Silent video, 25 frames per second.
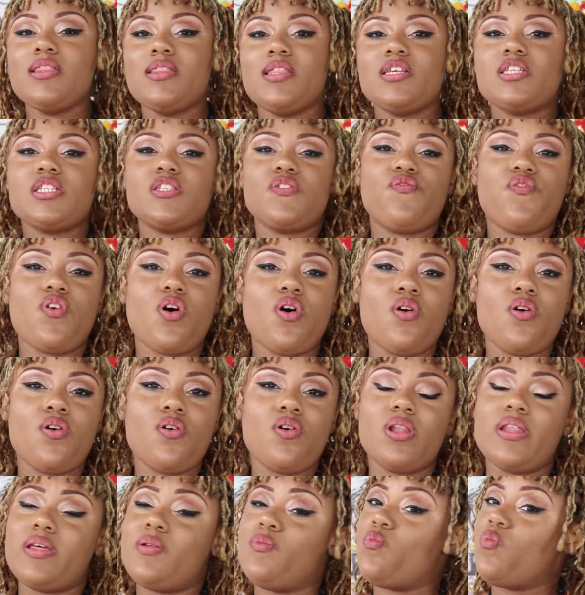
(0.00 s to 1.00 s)
This
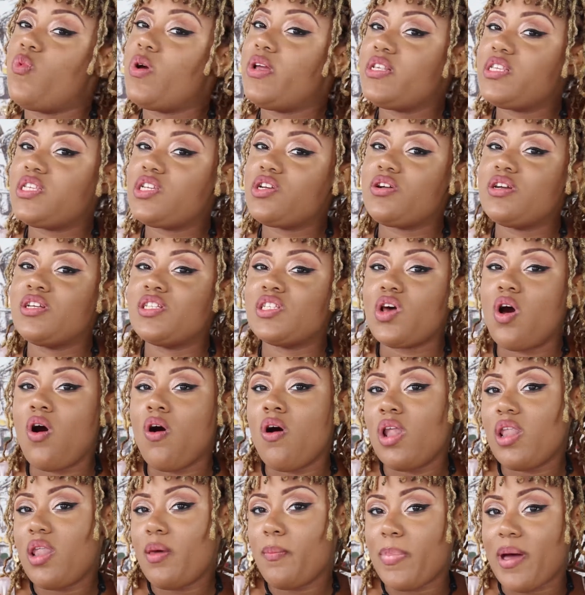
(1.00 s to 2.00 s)
fall, winter is
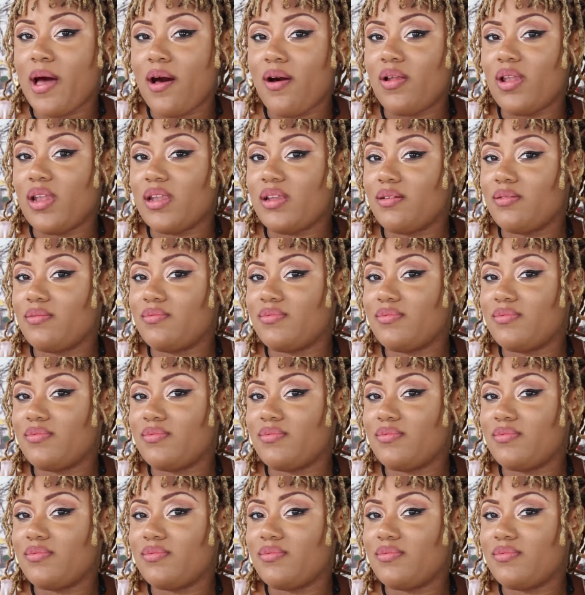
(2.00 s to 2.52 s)
all about